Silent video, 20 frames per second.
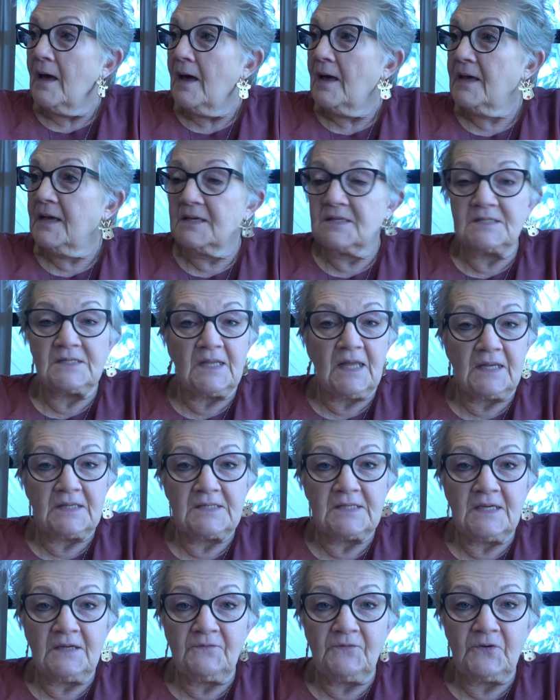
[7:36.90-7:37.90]
I guess
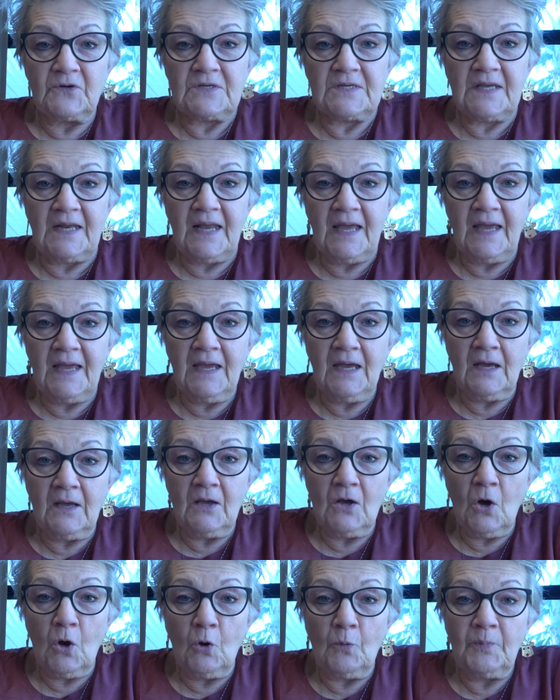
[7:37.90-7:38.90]
that's it for today. I
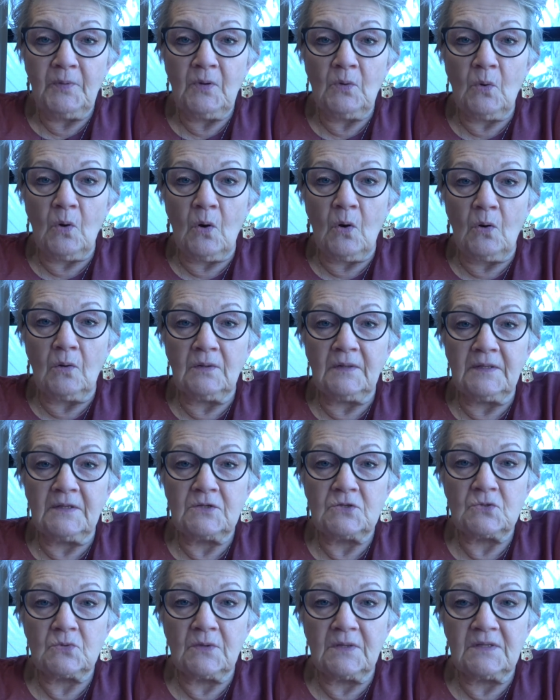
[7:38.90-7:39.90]
hope you all
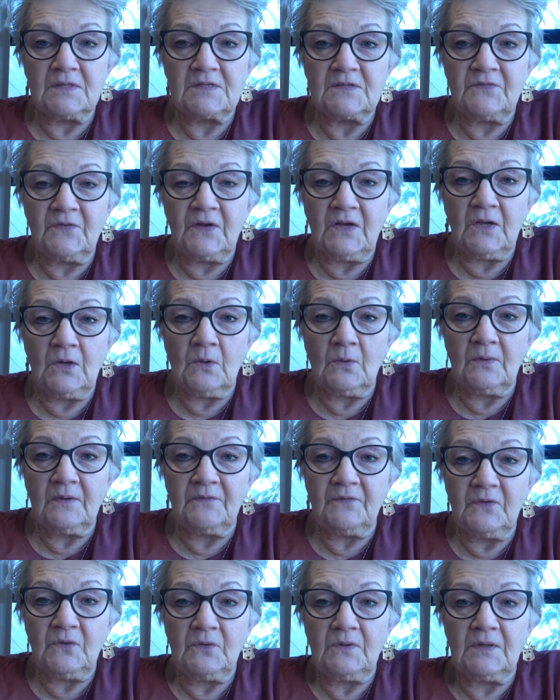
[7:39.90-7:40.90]
enjoyed this video.
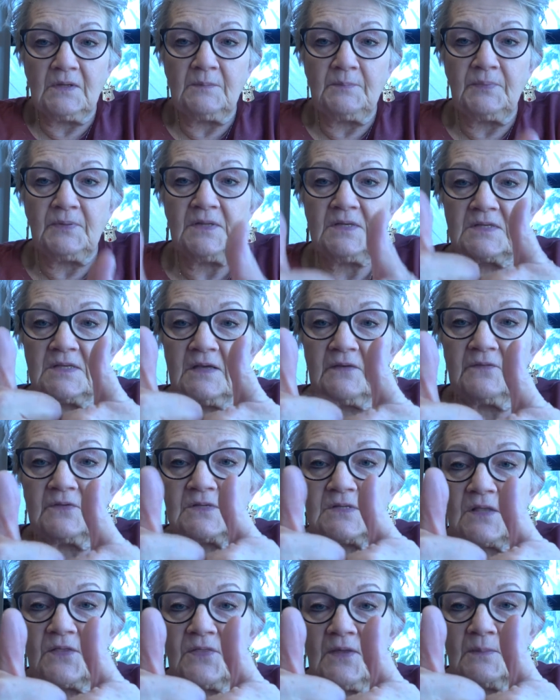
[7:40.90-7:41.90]
If you did, please give
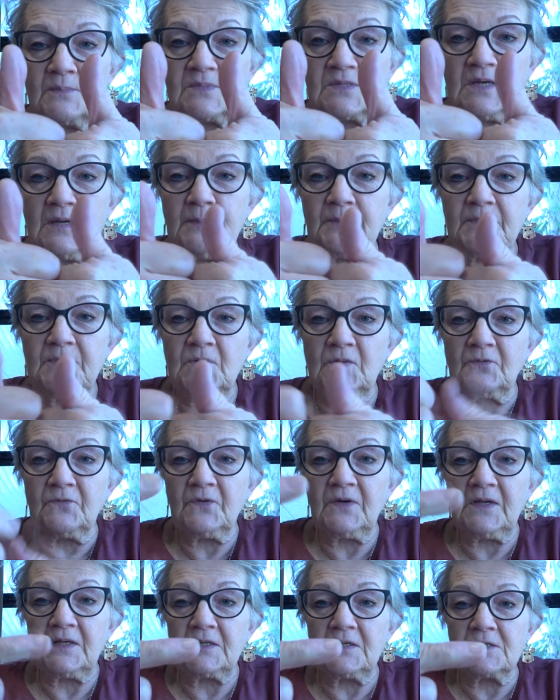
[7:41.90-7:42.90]
us a thumbs up. Don't
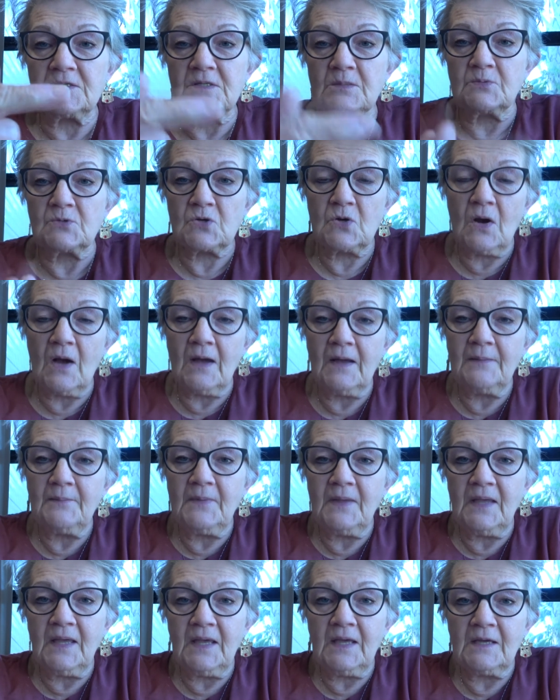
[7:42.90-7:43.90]
forget to
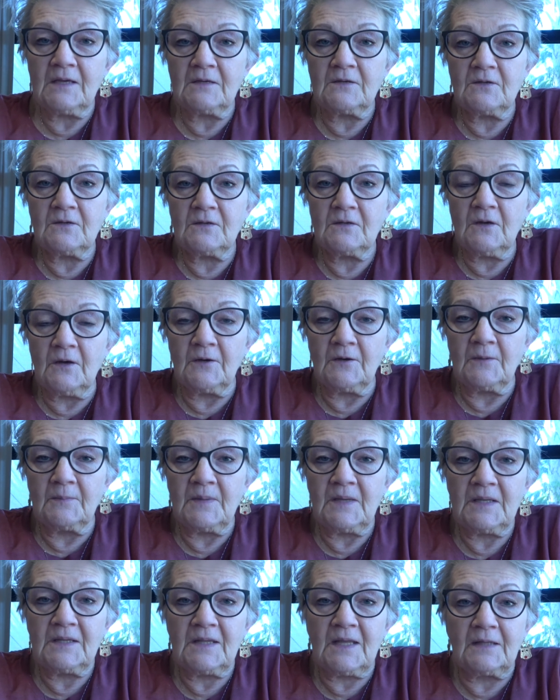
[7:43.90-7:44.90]
subscribe and
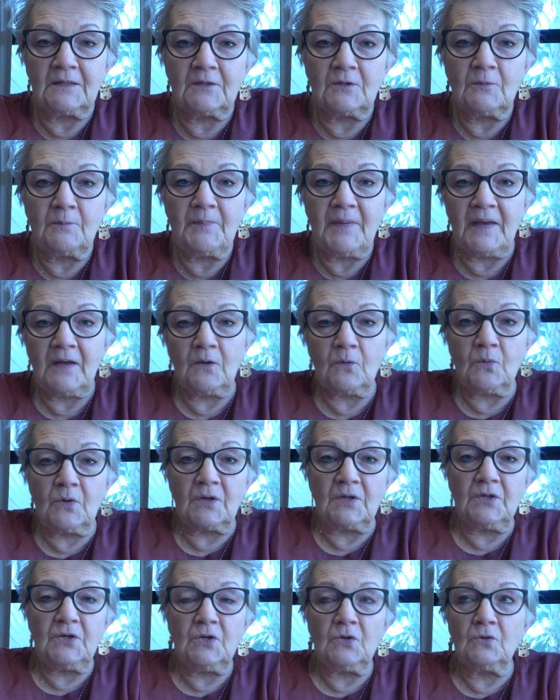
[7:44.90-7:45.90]
hit that little bell
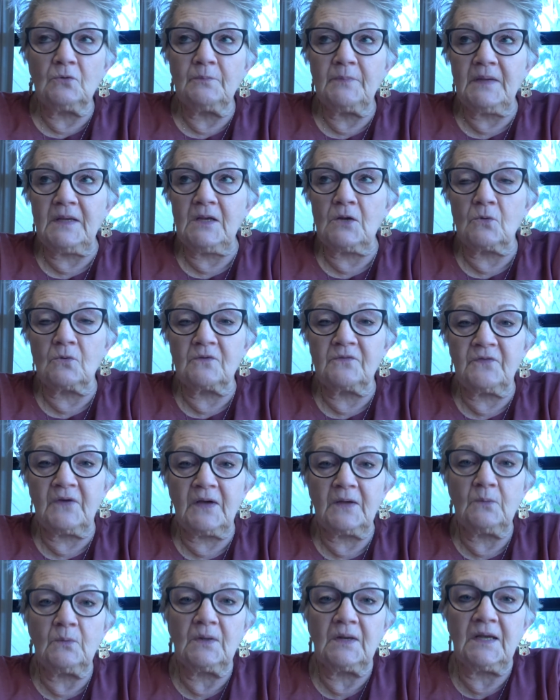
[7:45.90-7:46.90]
where you'll be
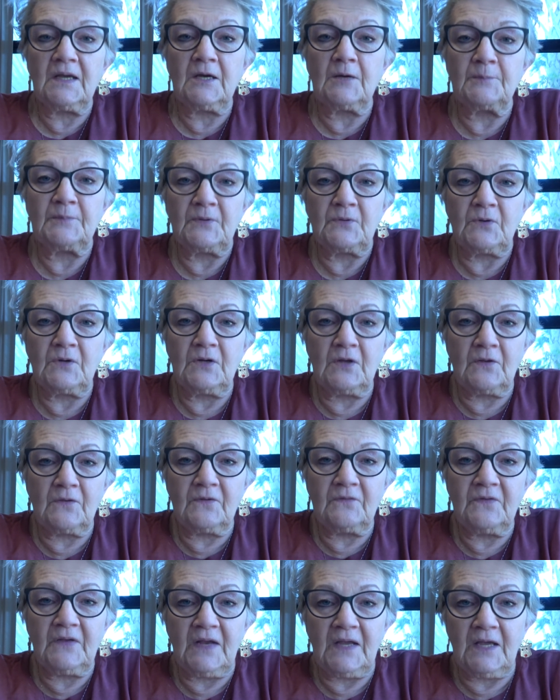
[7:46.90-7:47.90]
notified when I upload
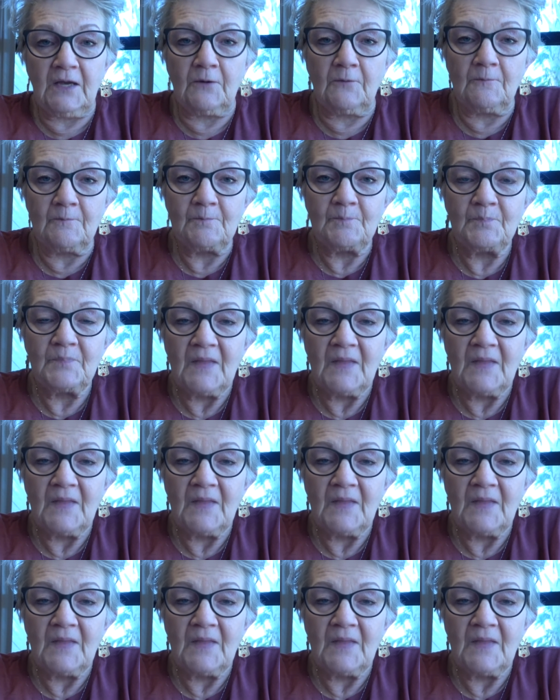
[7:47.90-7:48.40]
another video.